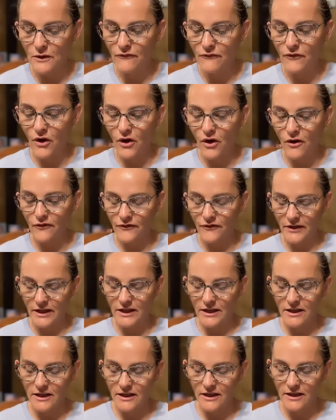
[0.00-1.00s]

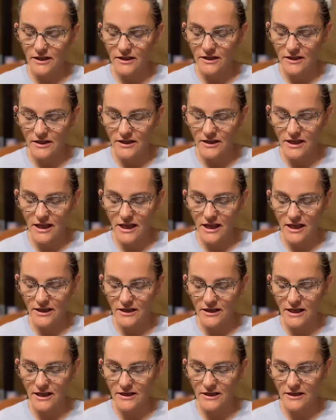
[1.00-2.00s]
revolving
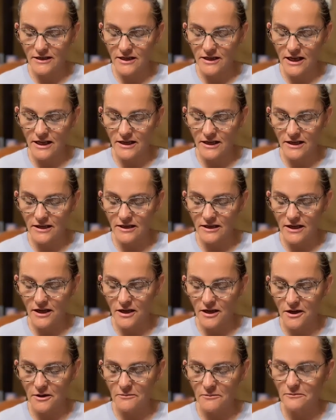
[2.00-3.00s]
and, and,
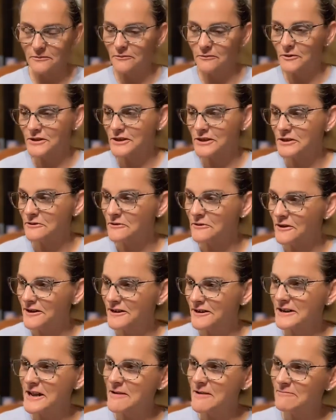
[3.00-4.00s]
and um, what's the
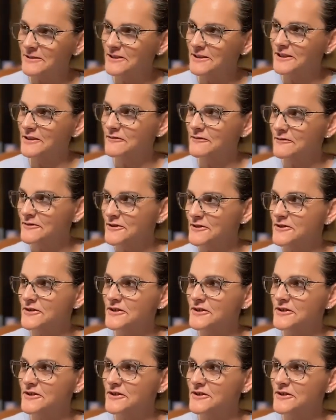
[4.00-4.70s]
word I'm looking